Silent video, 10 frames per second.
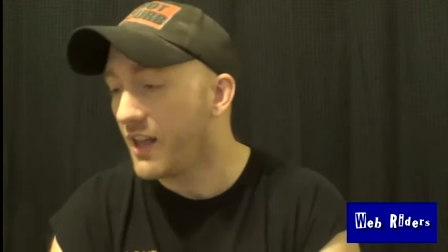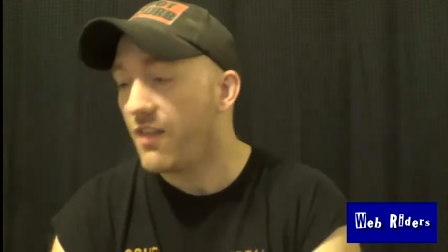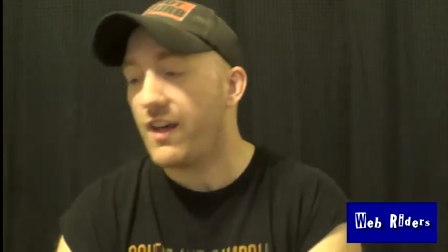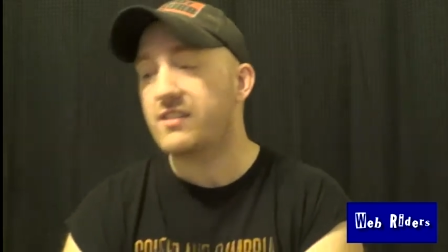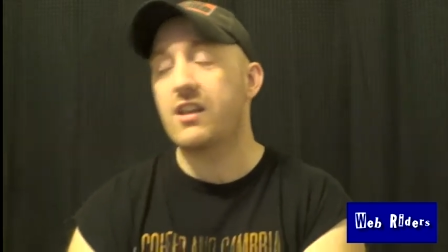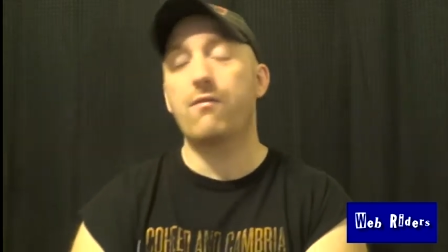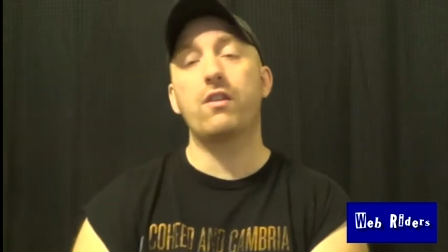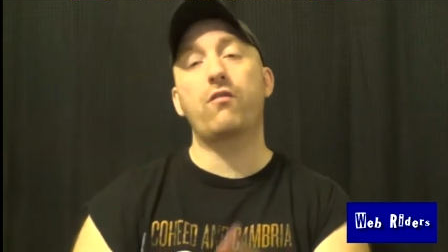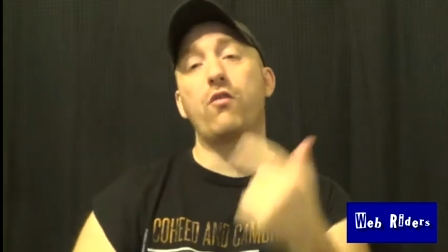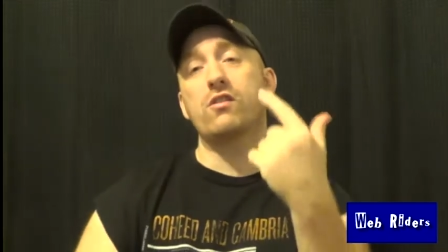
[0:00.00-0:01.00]
that's it for
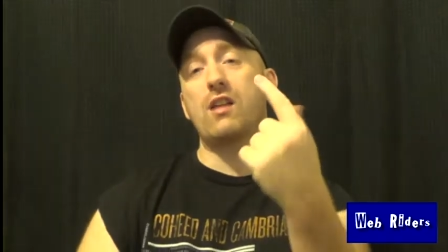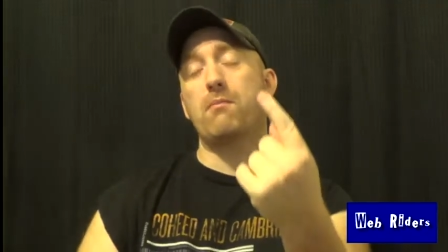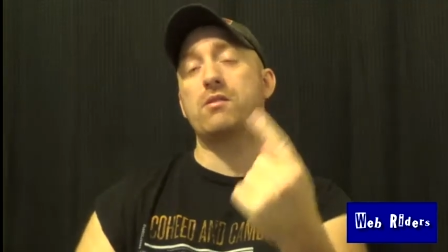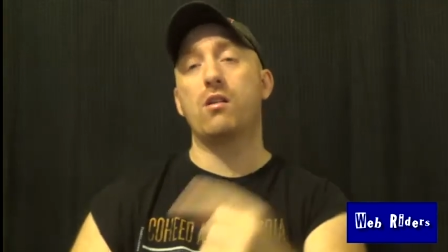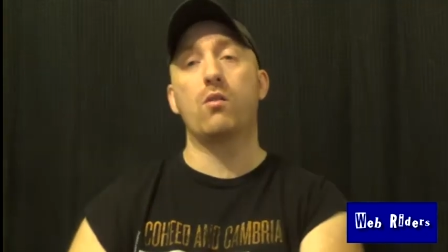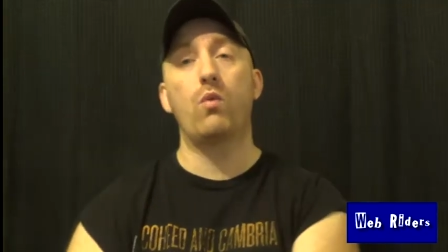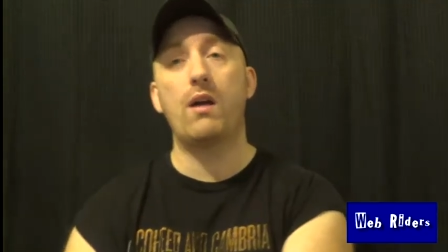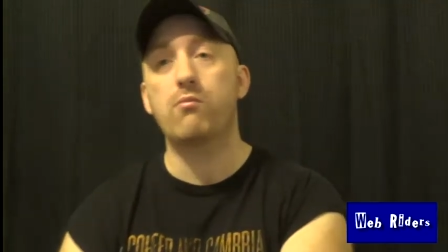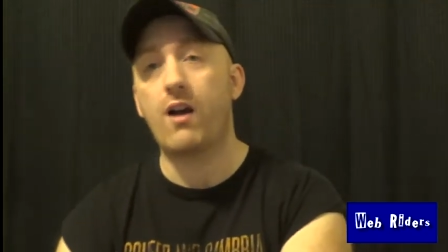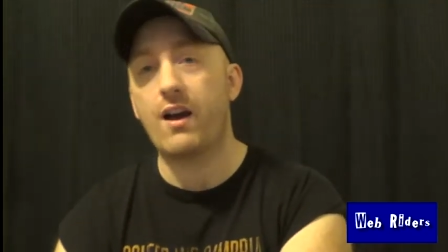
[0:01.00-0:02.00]
this first episode of
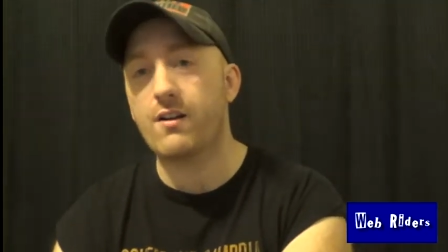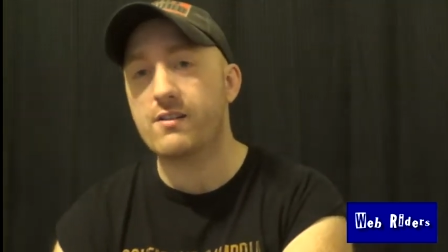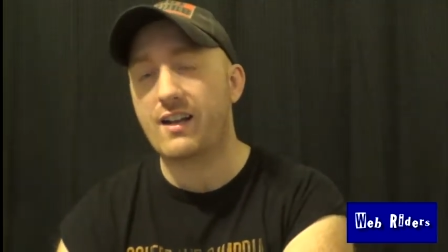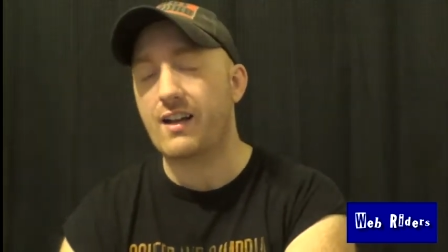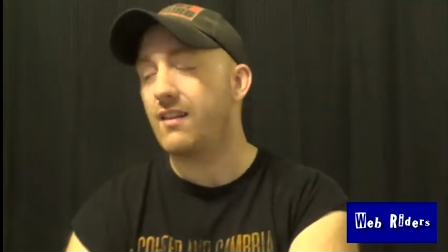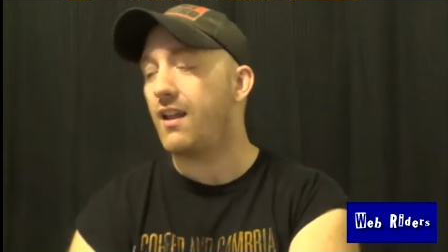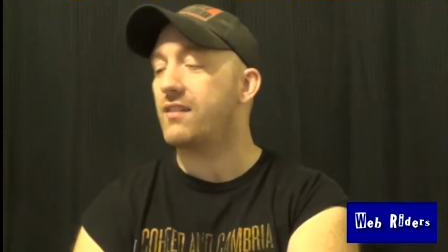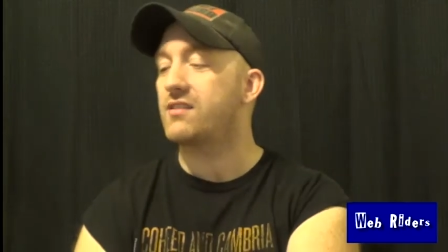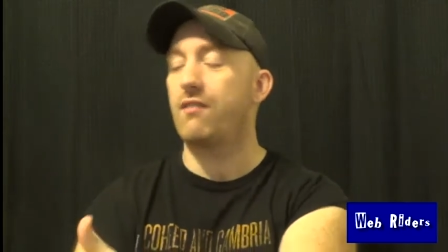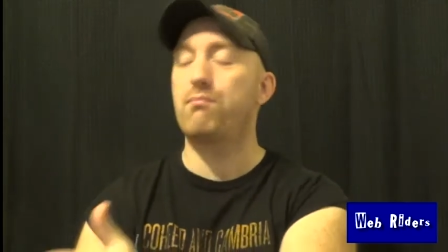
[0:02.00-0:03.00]
Web Riders. I got a lot of
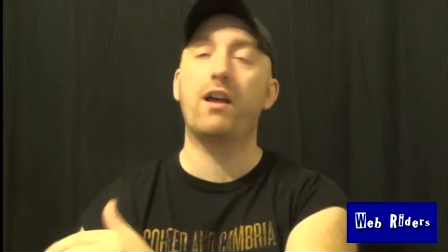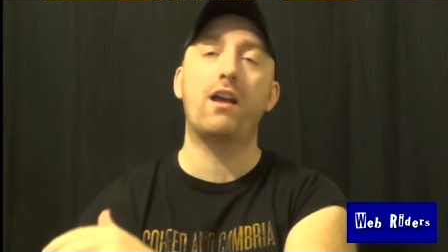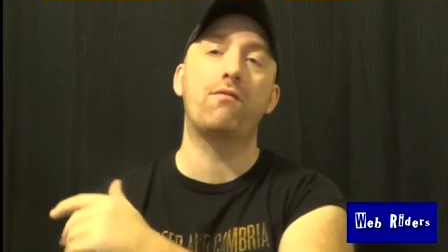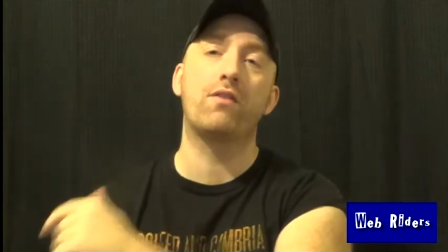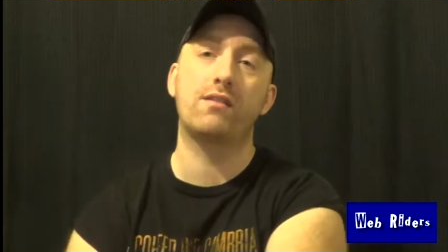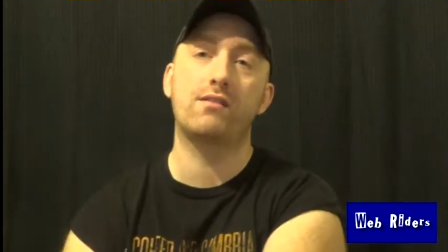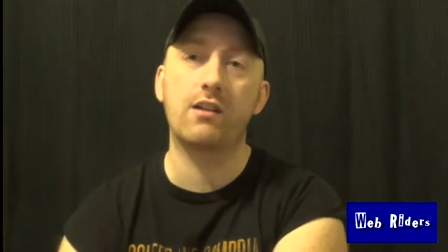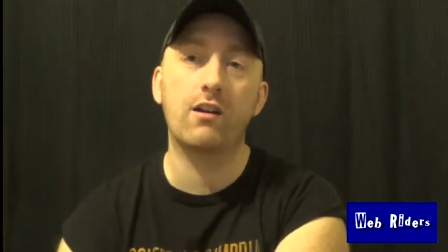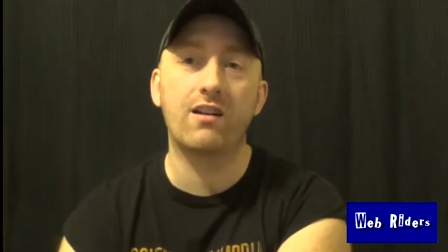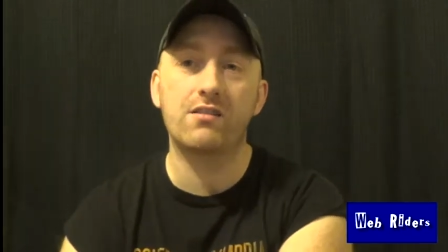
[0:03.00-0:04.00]
stuff planned for this
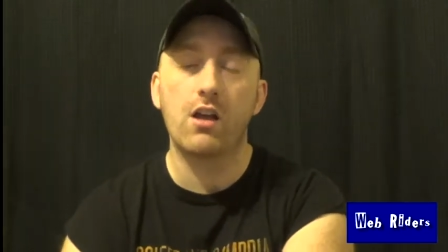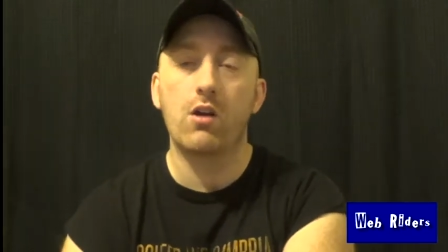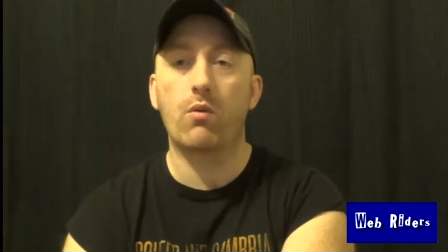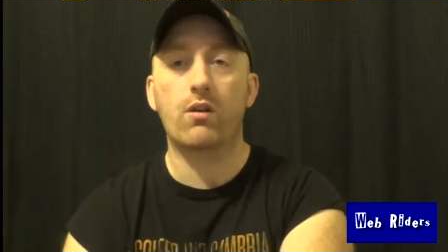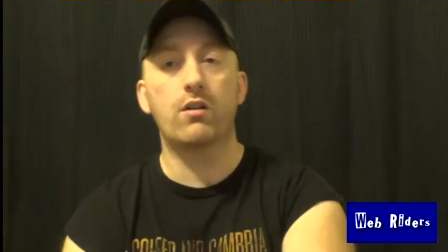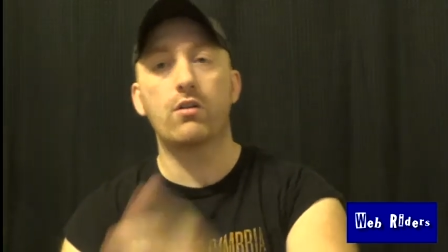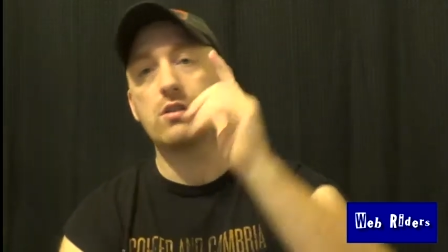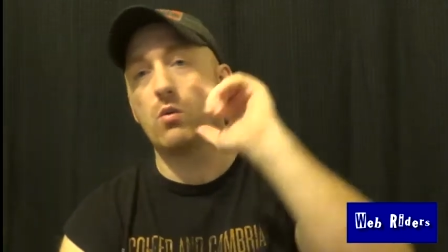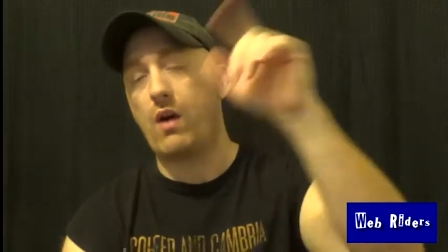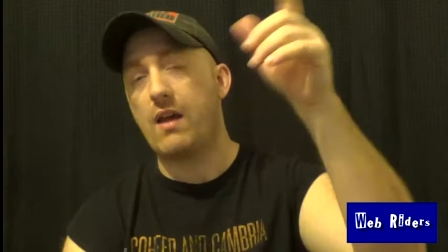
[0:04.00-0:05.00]
series. We're going to do
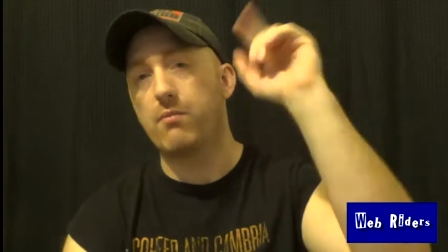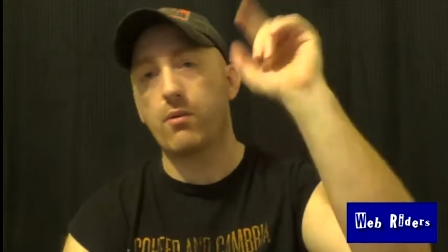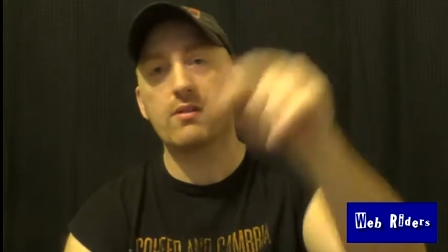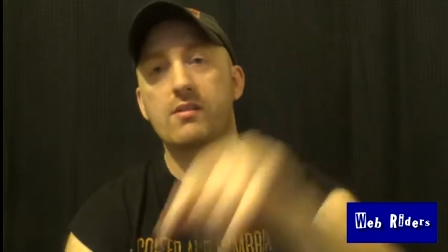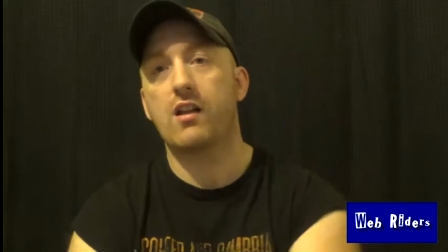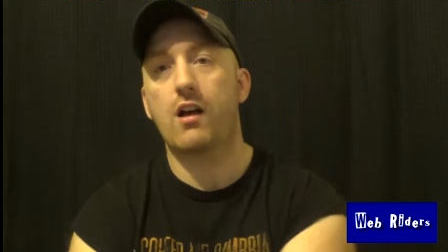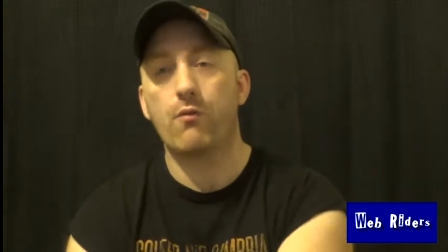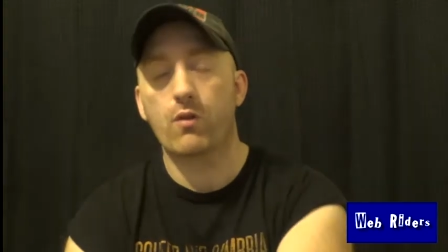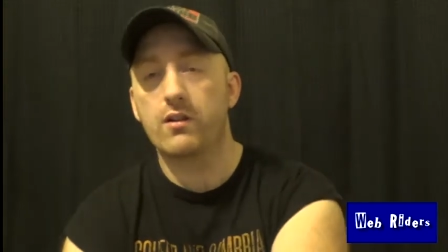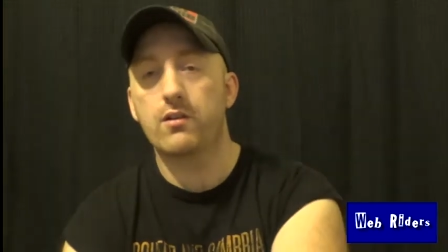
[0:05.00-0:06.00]
some whiteboard stuff.
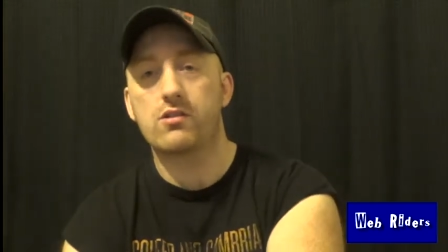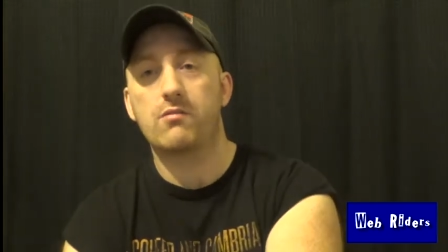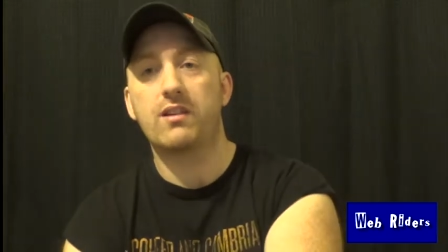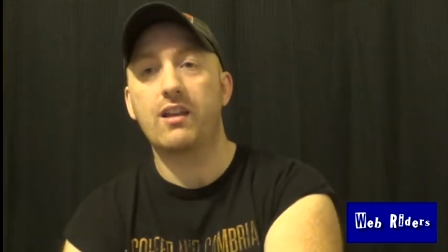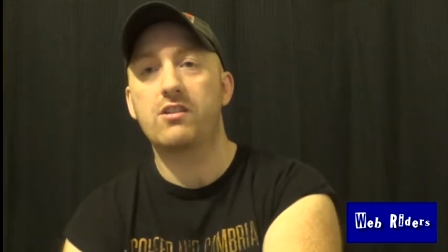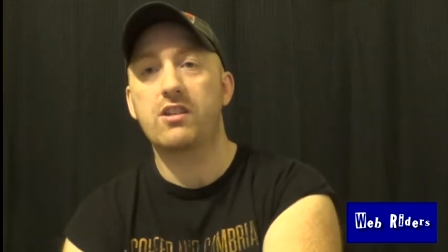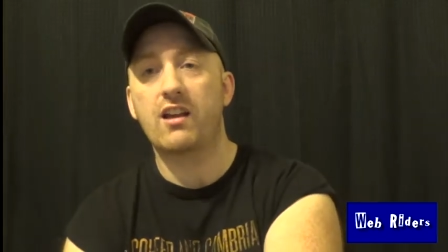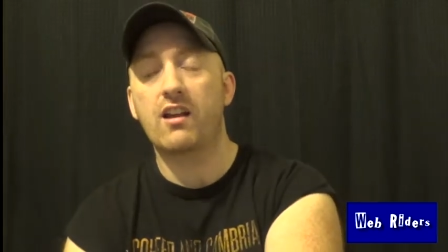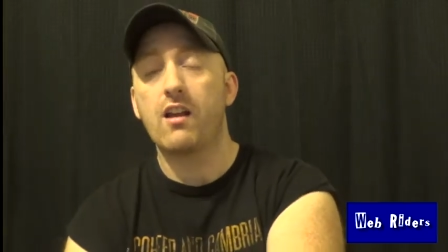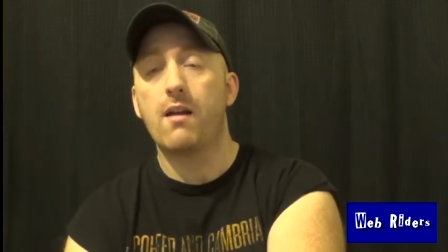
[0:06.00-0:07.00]
We're going to do some teaching.